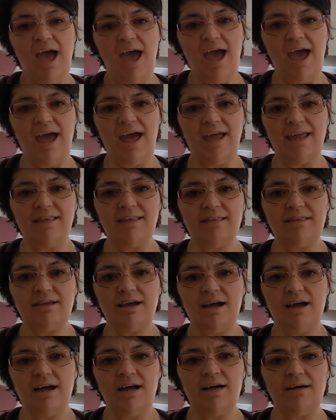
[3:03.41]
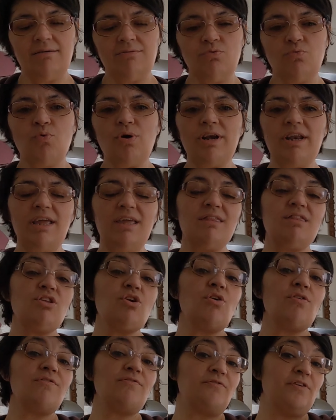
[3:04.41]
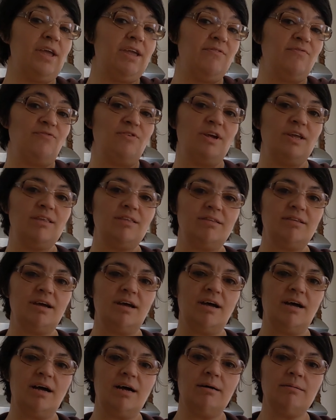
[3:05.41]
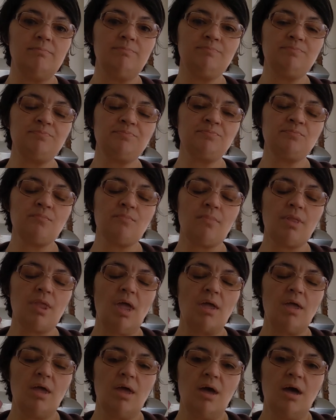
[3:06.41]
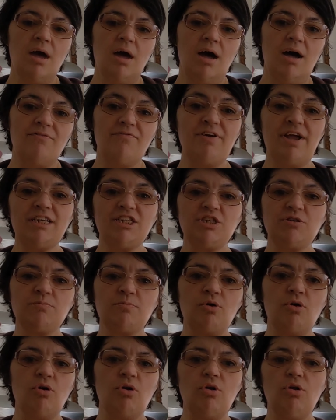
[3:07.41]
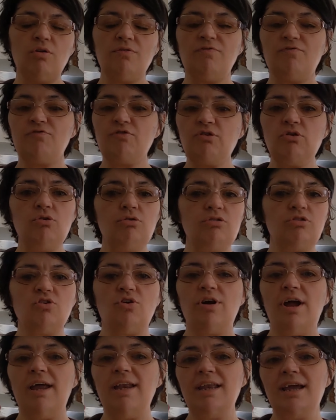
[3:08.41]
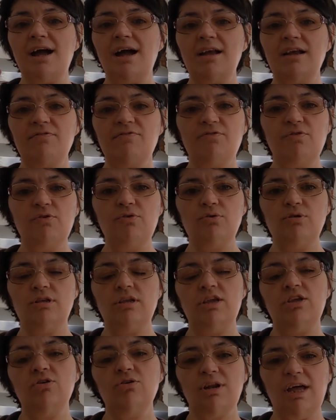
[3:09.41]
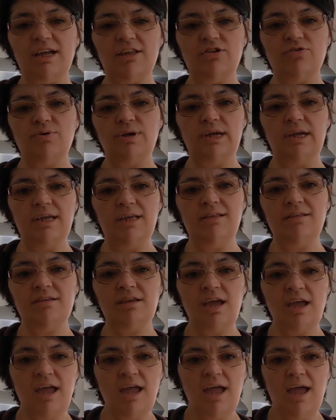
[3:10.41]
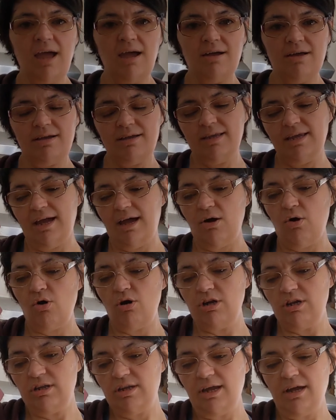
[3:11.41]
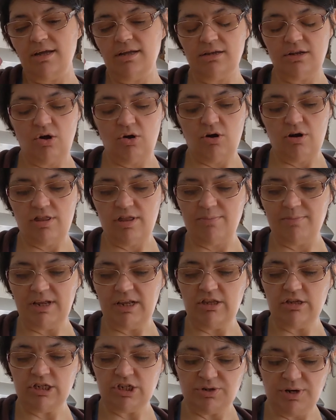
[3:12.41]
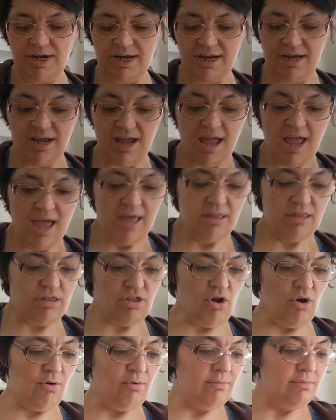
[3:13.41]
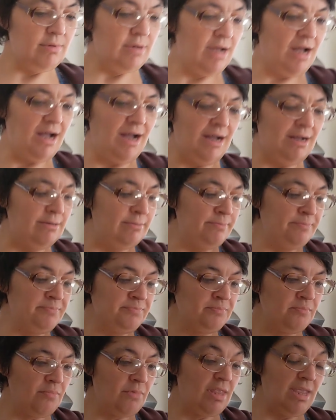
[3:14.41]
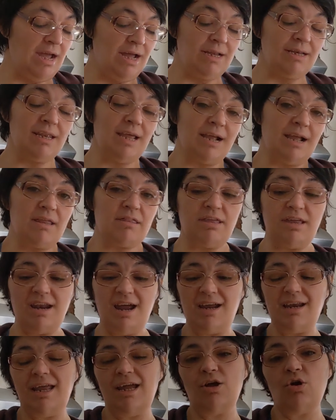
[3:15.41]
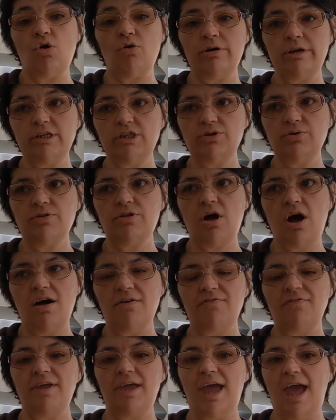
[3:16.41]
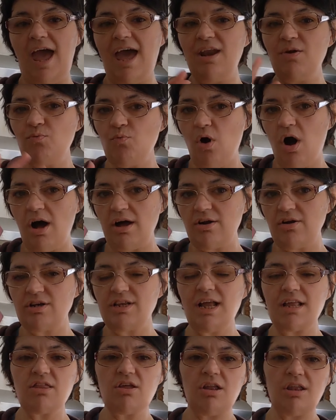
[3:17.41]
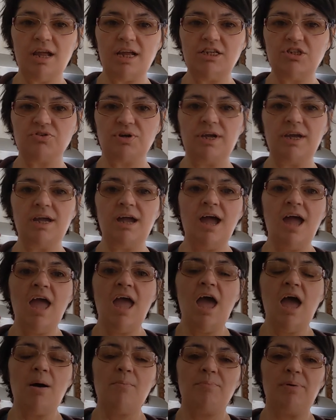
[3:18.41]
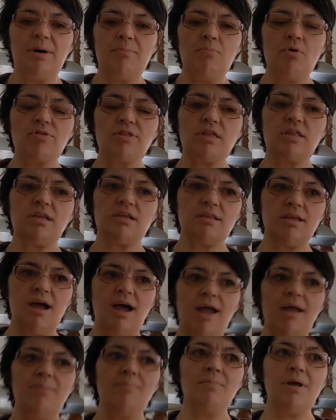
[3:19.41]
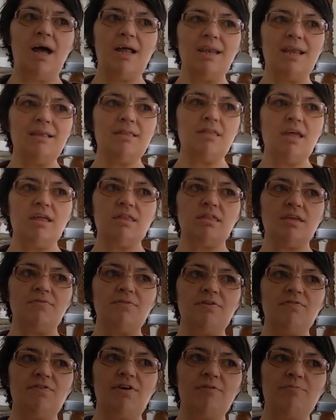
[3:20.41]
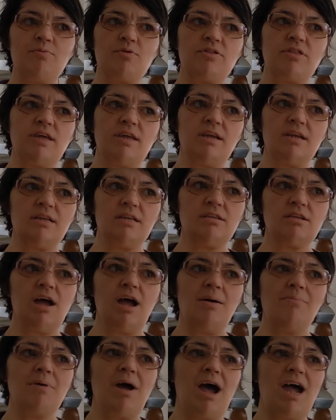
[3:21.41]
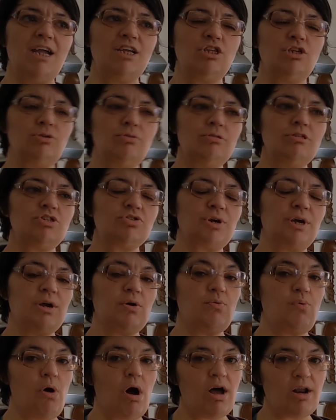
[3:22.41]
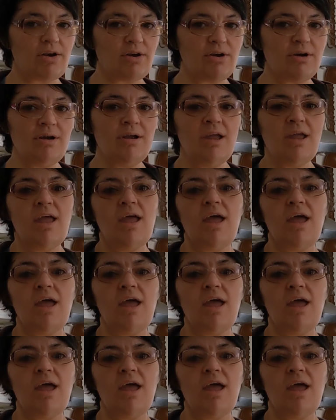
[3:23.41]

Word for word: And uh, what is your favorite um, vegetable, fruit, or any kind of food you like to eat. Juice. Yeah, or yeah, or something to drink. So, um, yeah, like I said, I like orange juice, coffee, and water. That's all I drink. But most of the time, uh, let's say 75% of the time, I do drink water.